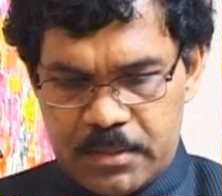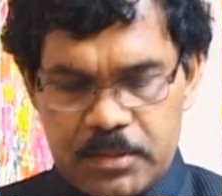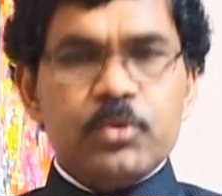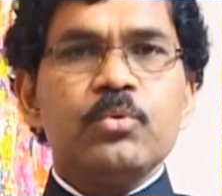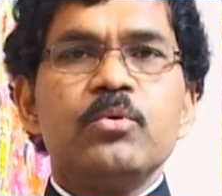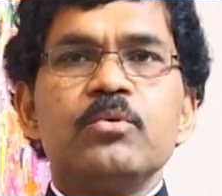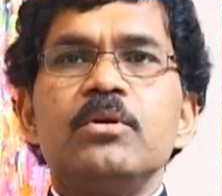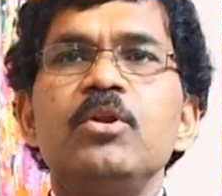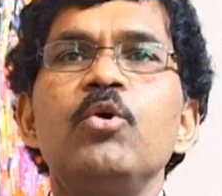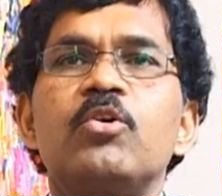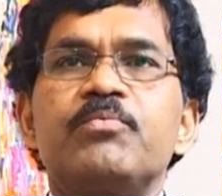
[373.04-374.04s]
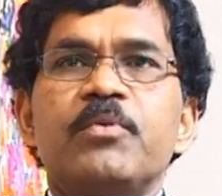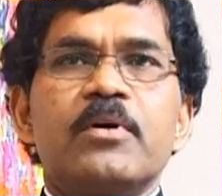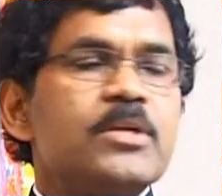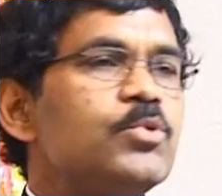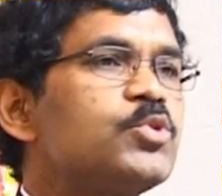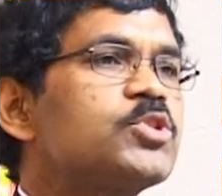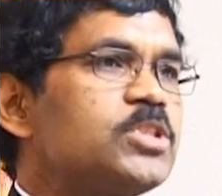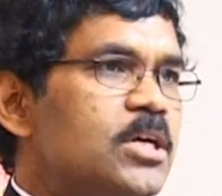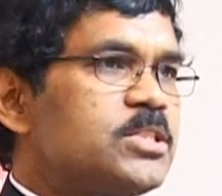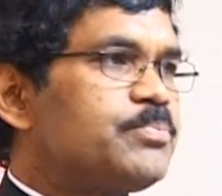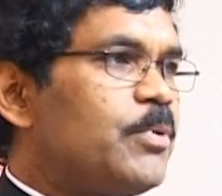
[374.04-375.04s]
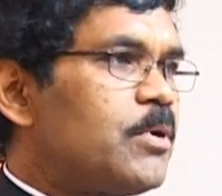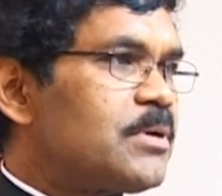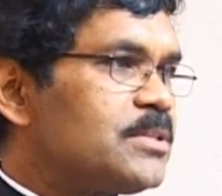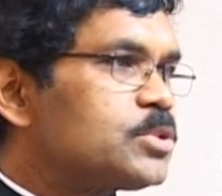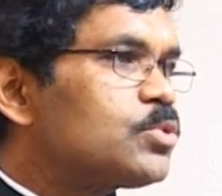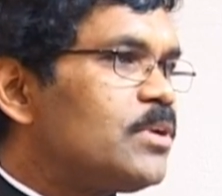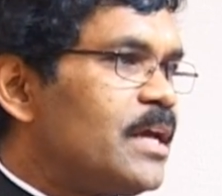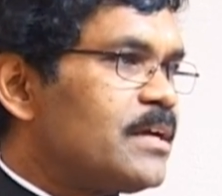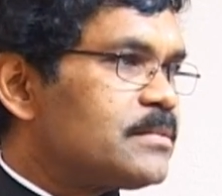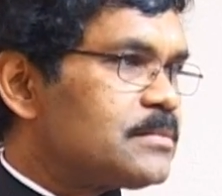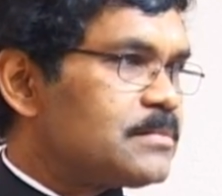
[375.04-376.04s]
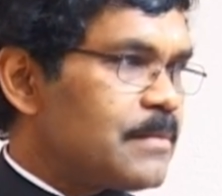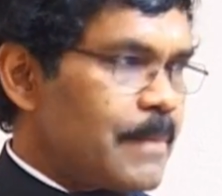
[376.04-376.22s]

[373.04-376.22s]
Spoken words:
You search for solace.